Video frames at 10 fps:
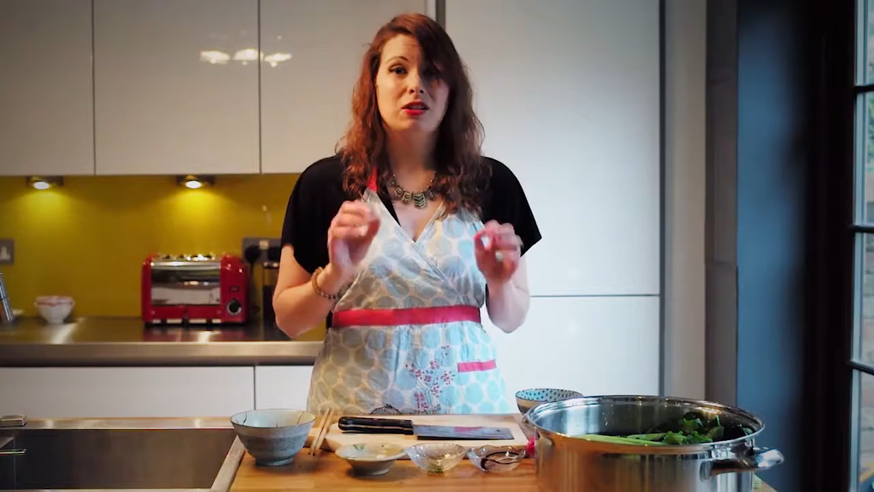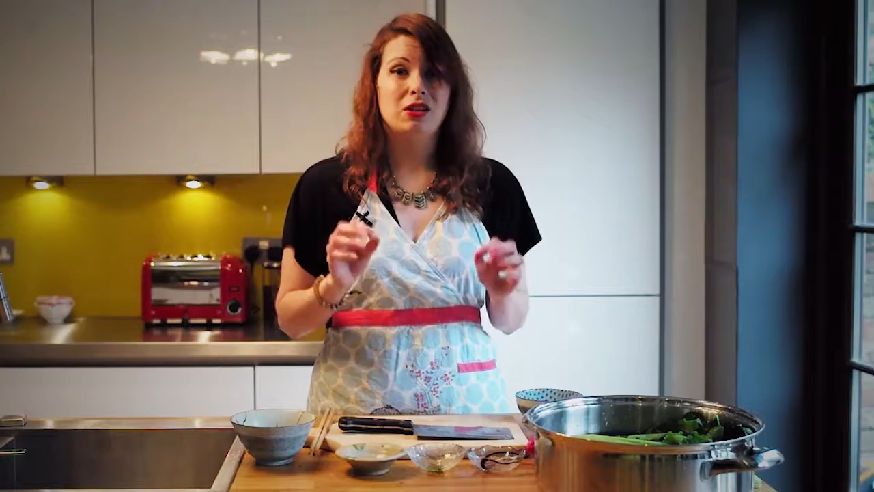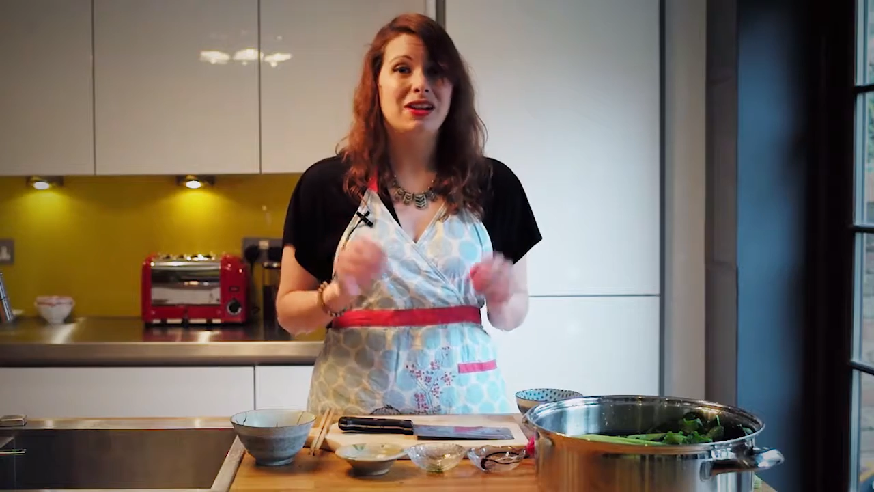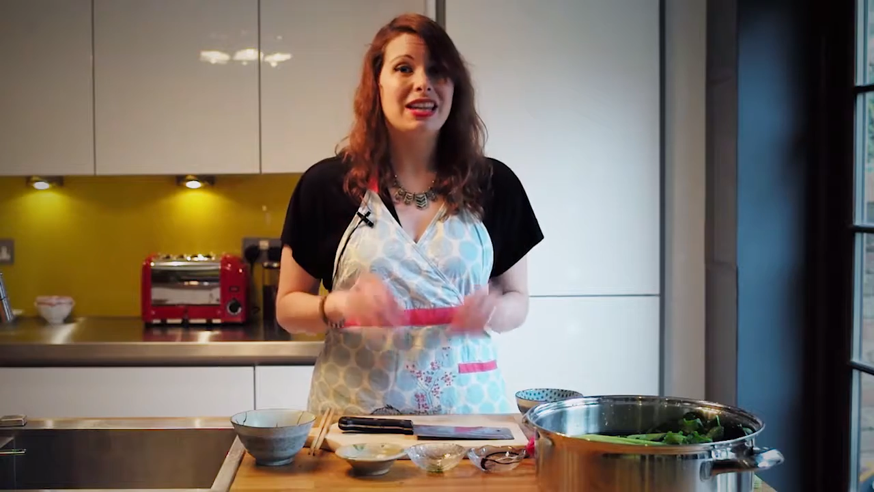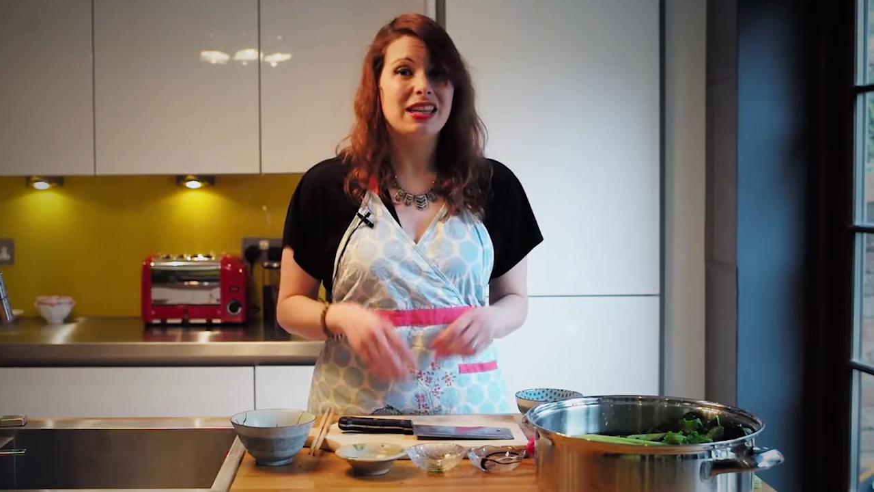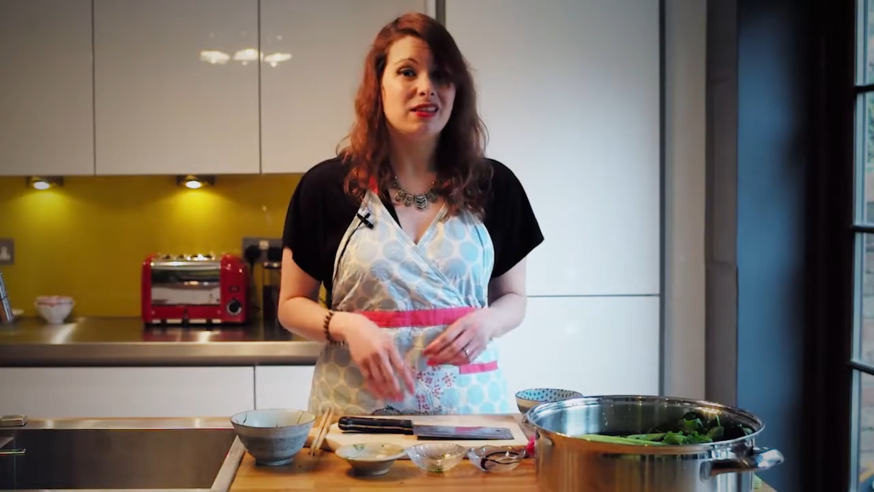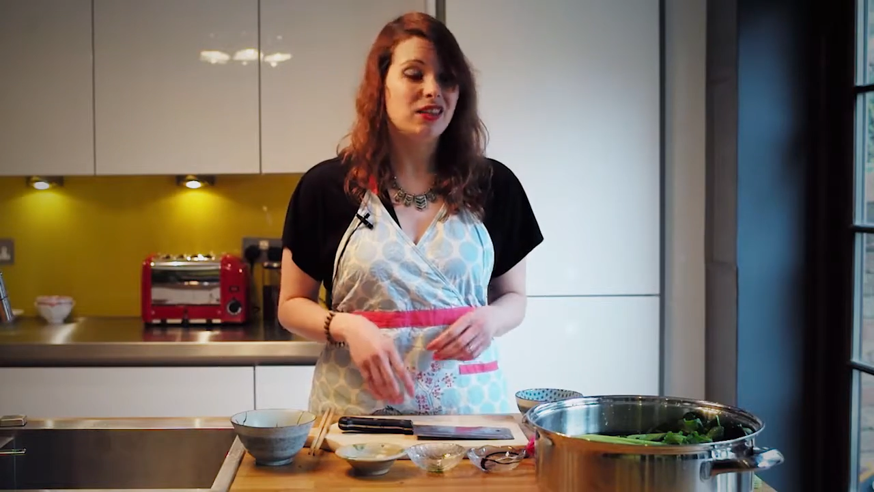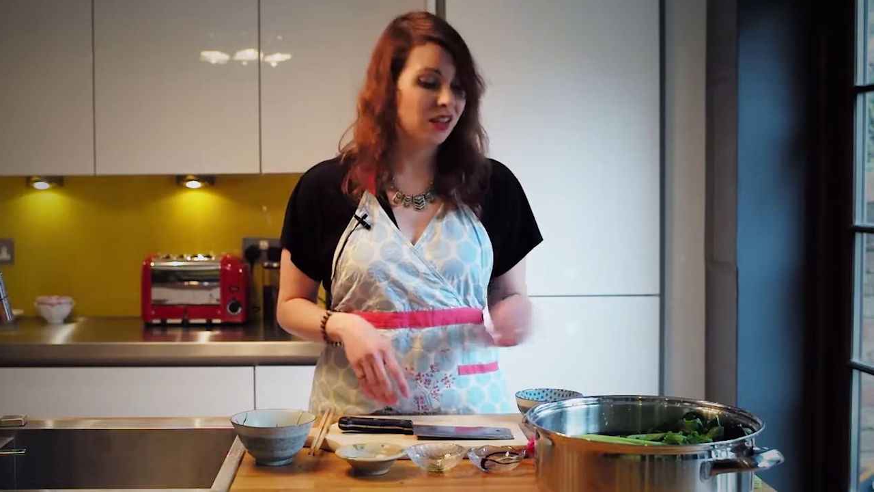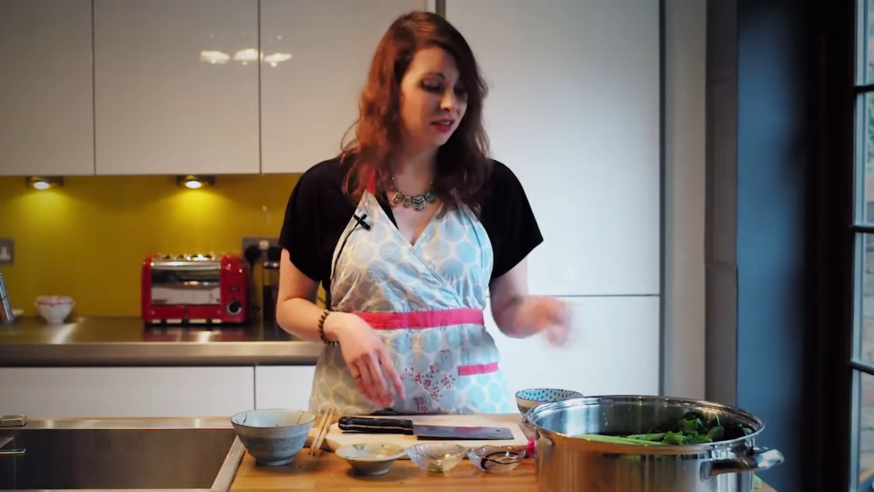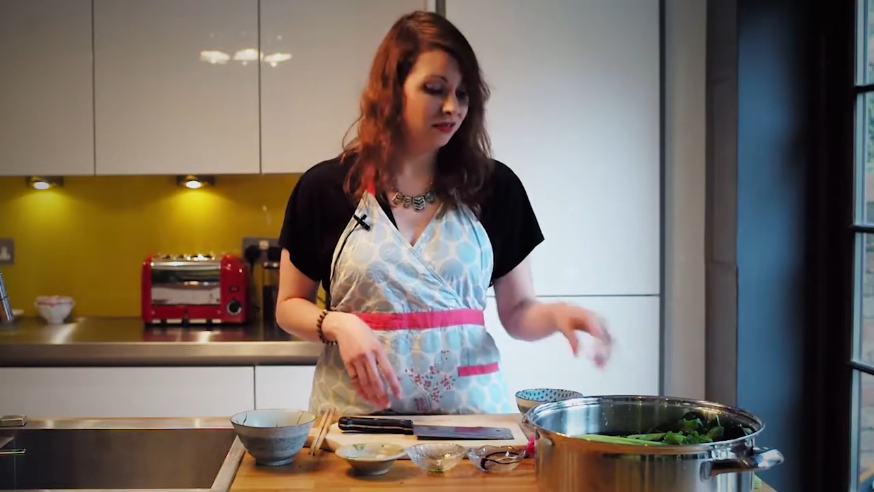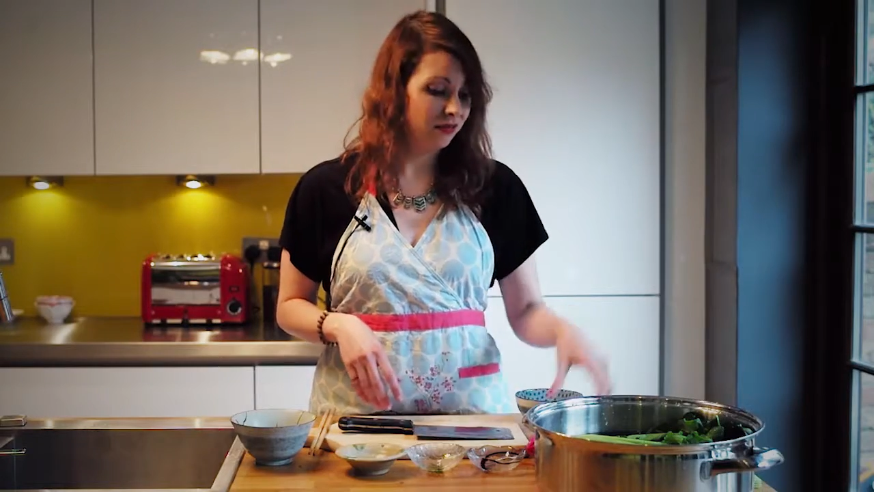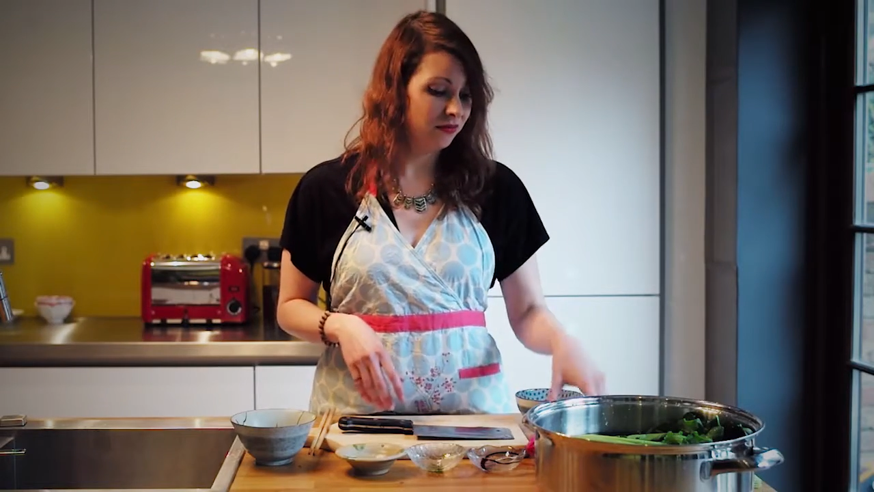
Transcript: So an easy